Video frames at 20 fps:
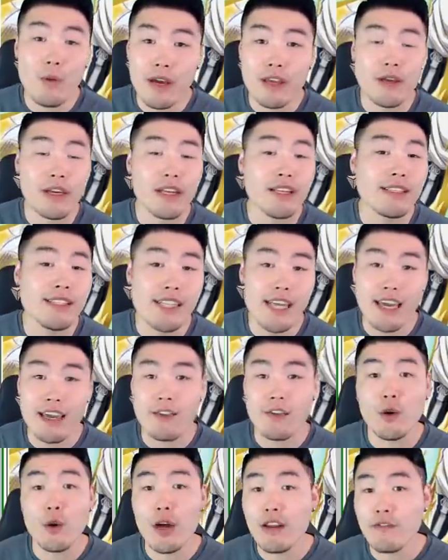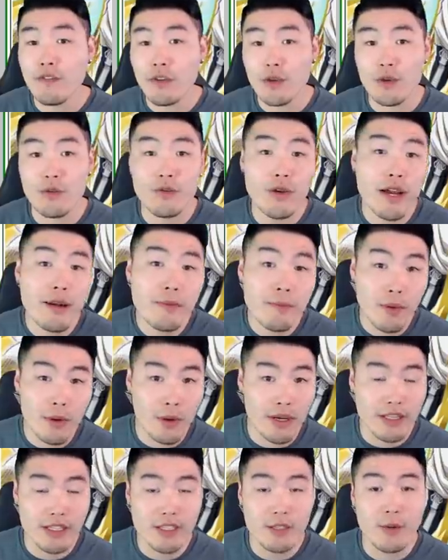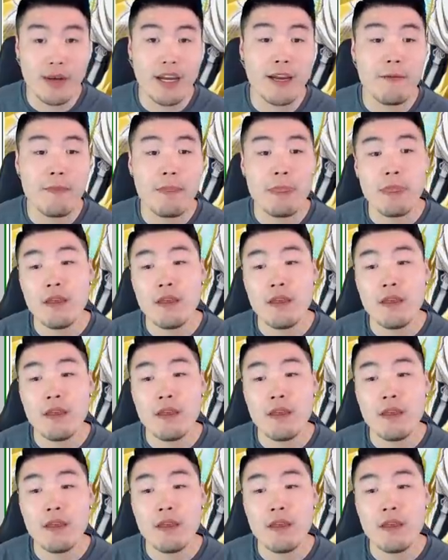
you can save quite a few friend points, right?